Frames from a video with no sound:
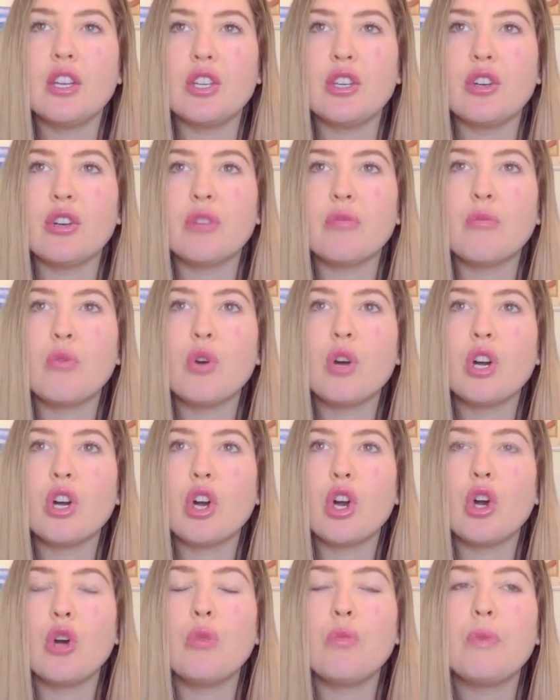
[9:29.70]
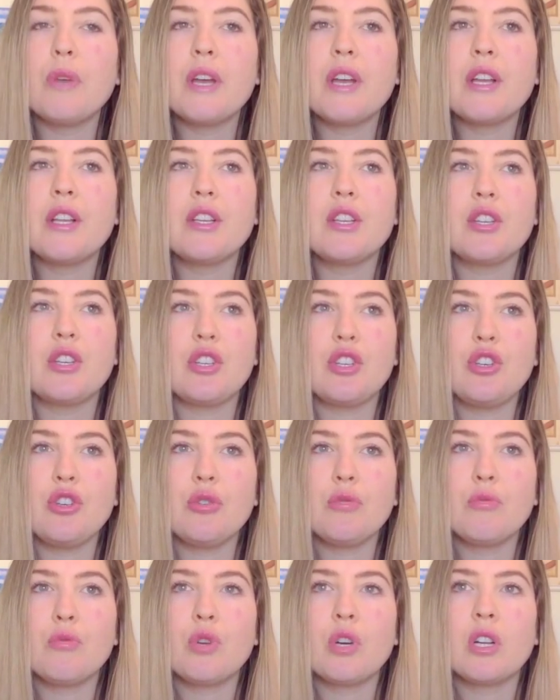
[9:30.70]
you're more open,
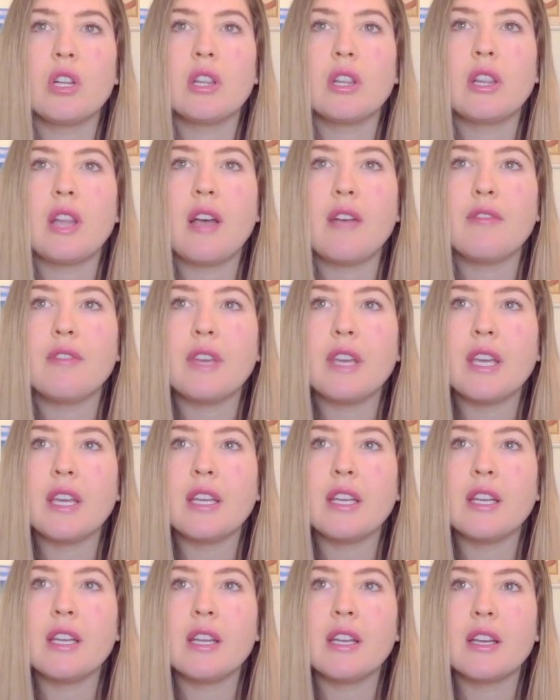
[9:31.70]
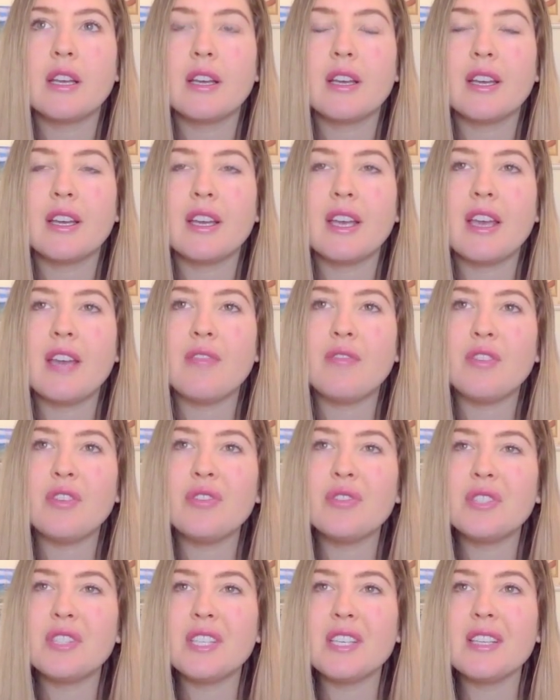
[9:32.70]
you're more loving. If
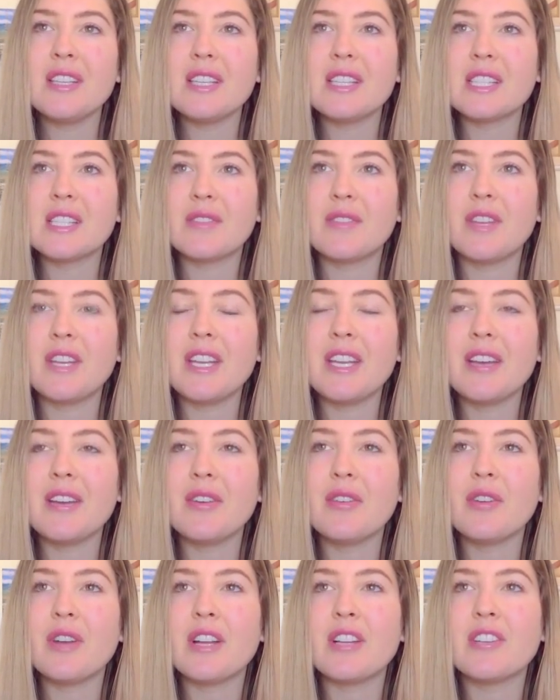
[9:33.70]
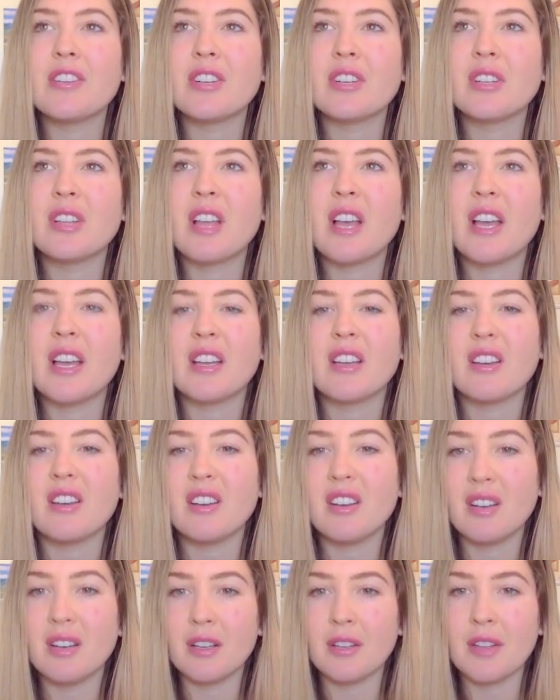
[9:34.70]
you see this video and you're like,
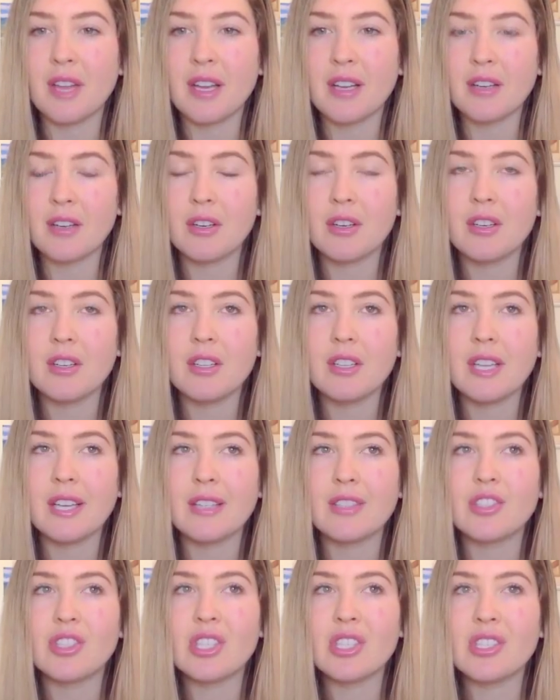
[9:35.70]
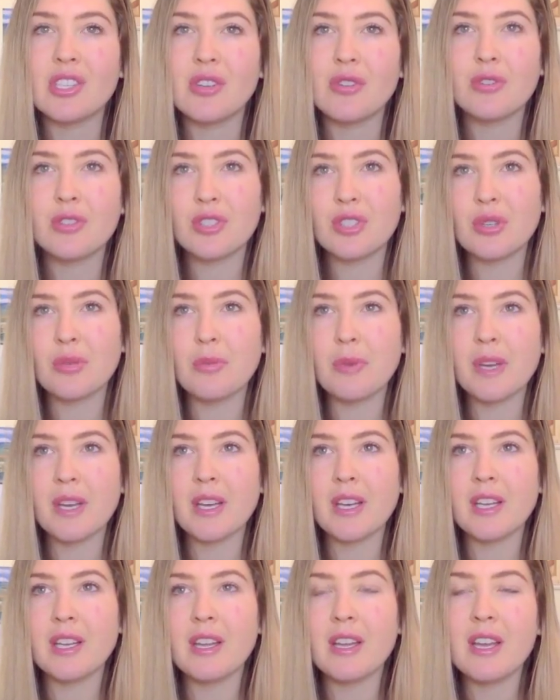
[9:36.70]
oh, that girl, like, she's so
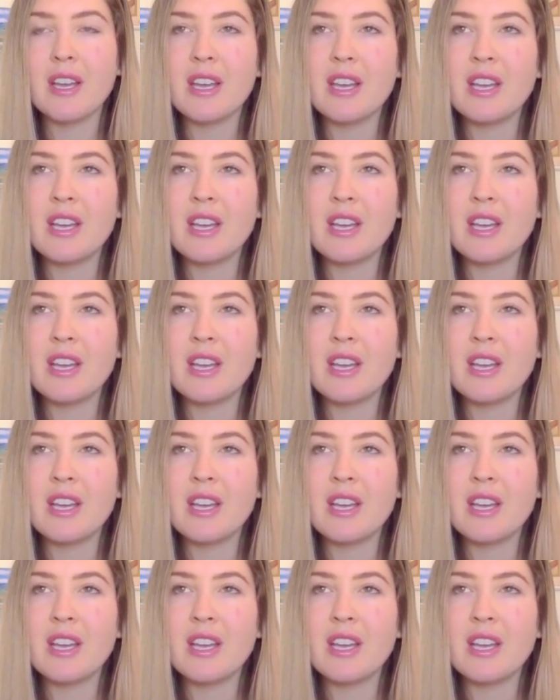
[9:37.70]
stupid,